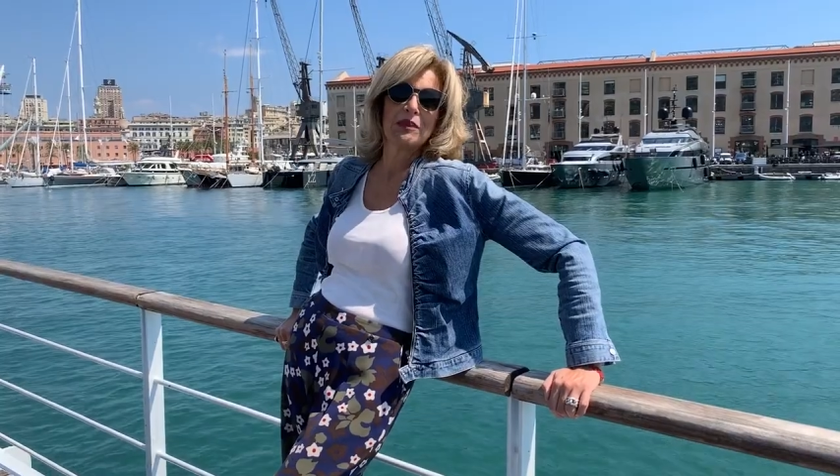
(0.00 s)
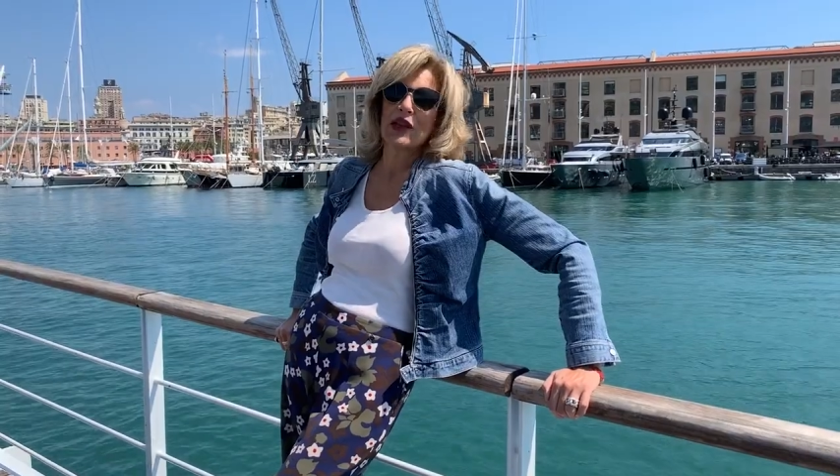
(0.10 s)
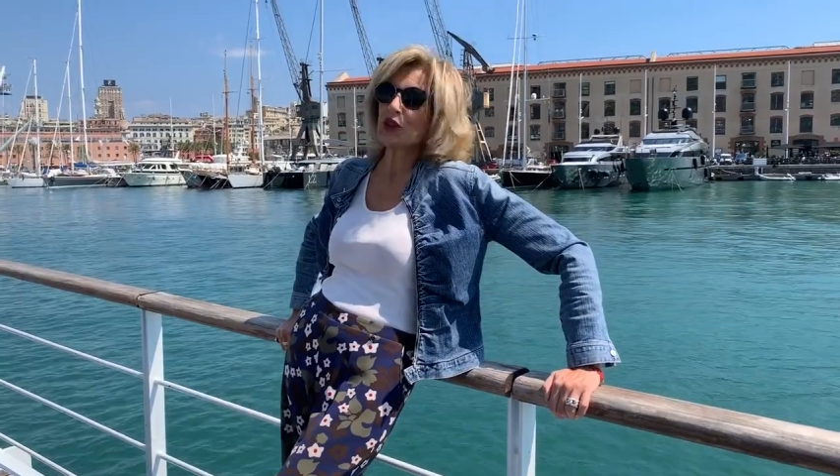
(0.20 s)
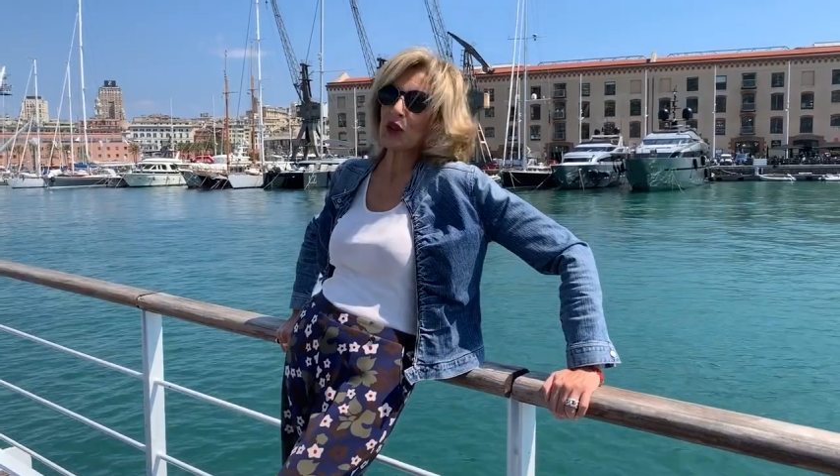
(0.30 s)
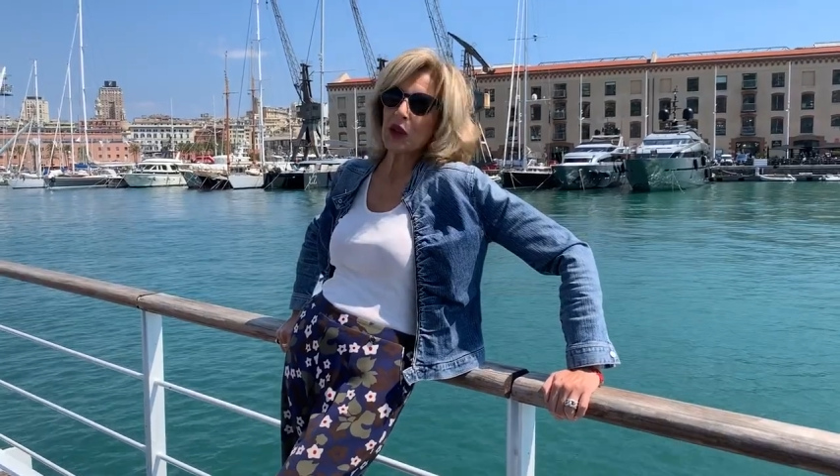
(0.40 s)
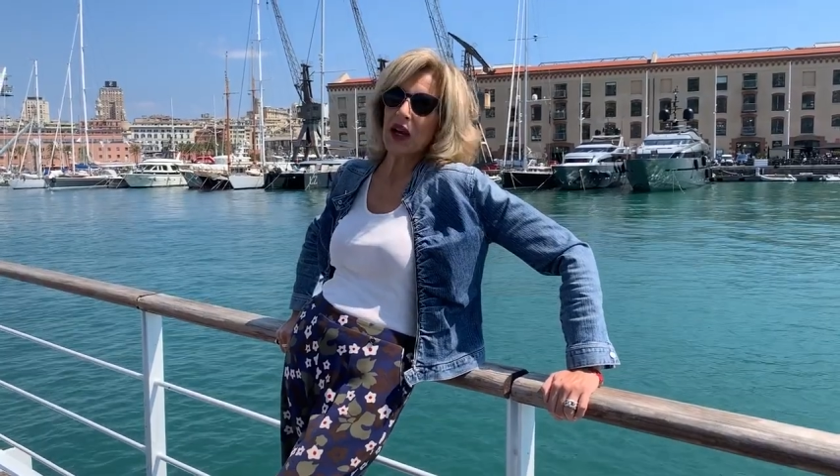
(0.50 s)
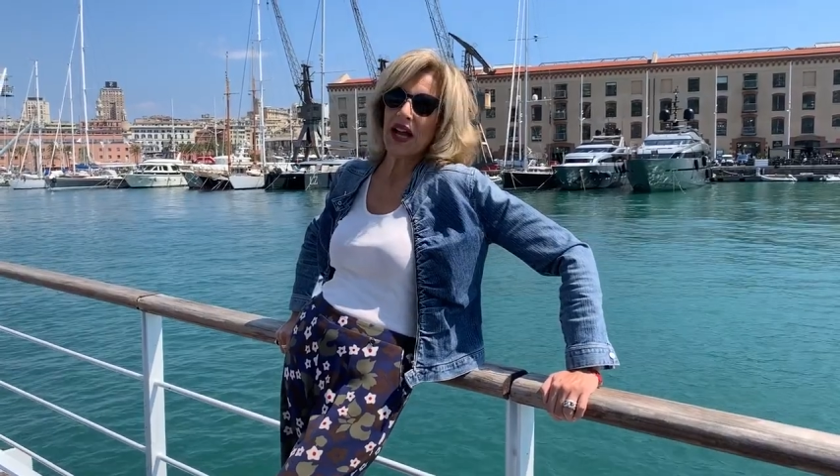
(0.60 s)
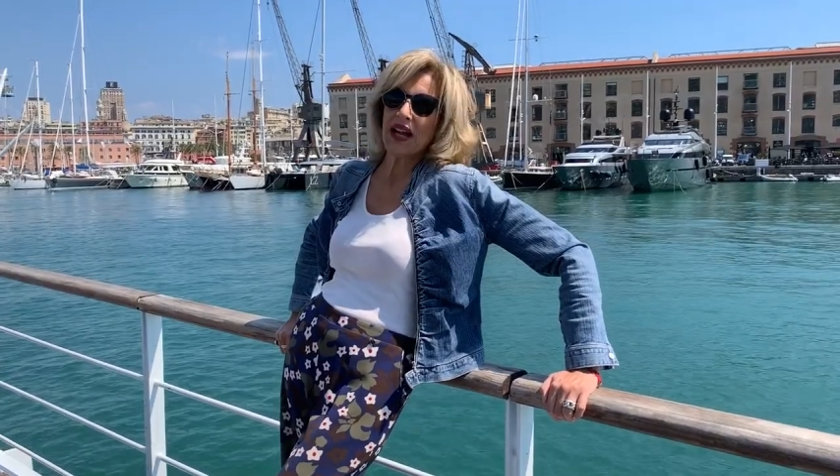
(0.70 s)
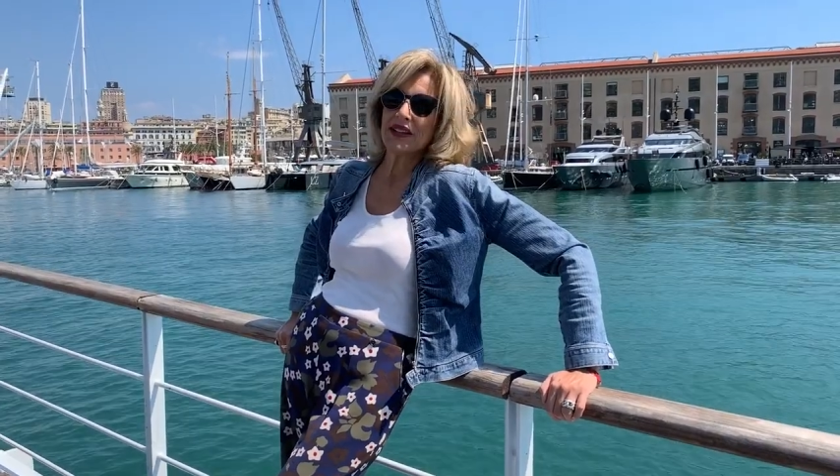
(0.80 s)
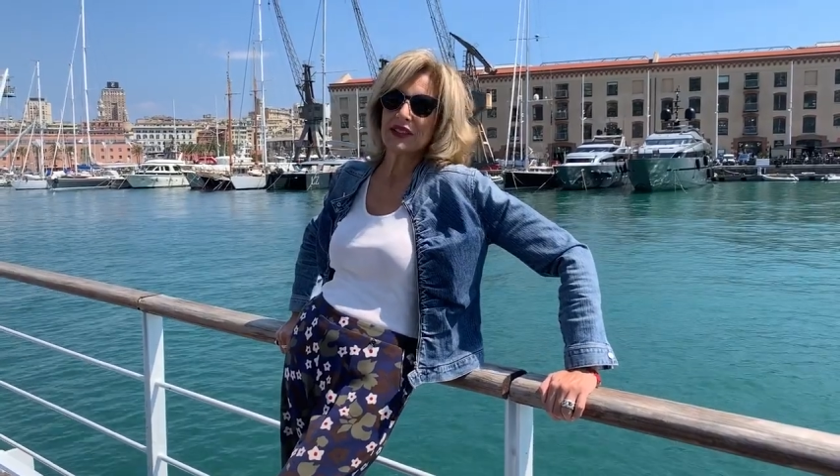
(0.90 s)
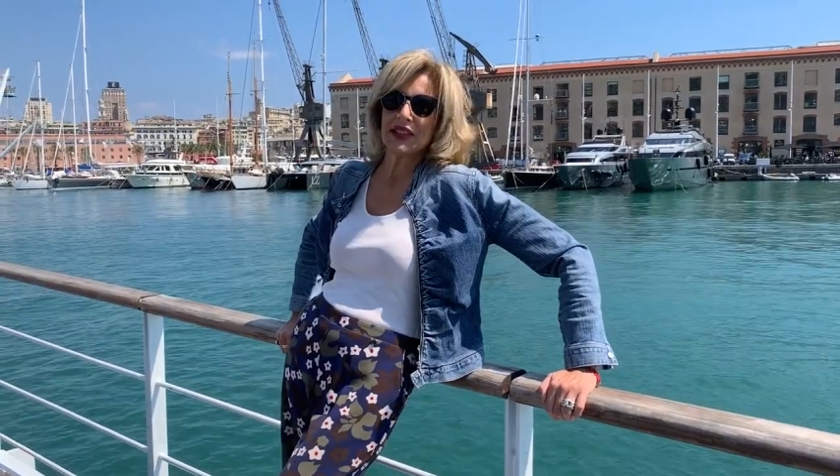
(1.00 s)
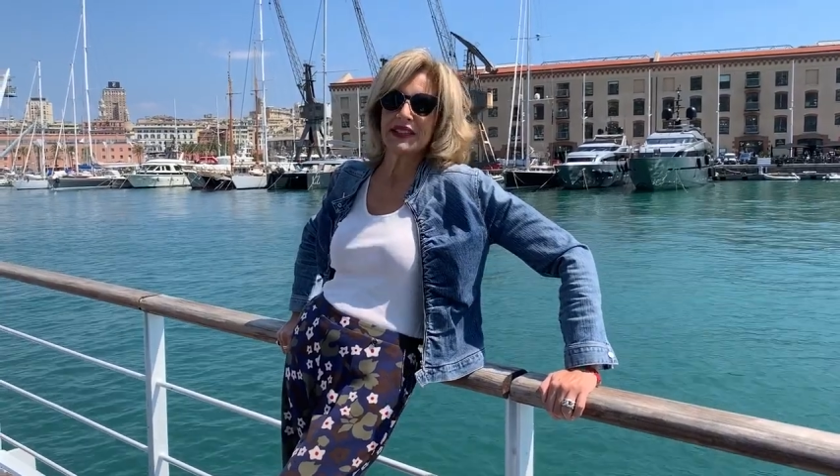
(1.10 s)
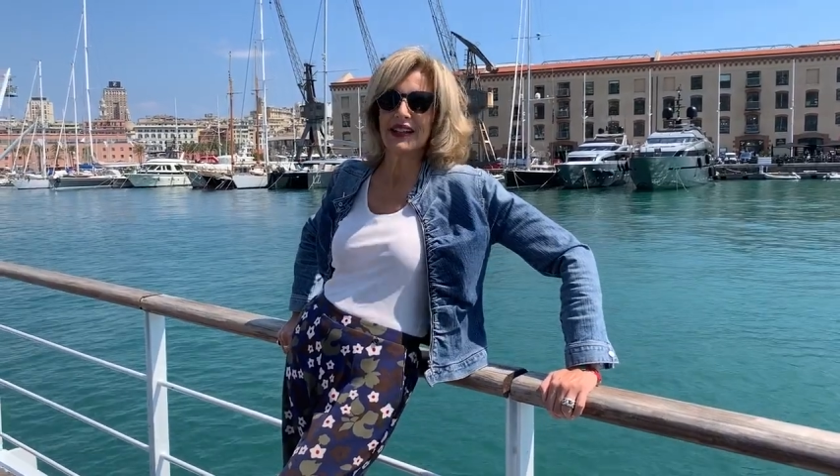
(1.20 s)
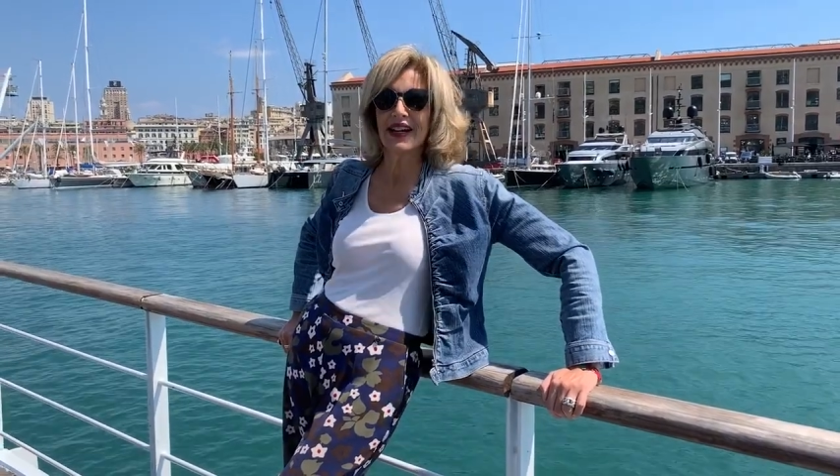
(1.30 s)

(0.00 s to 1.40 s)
pleasure craft and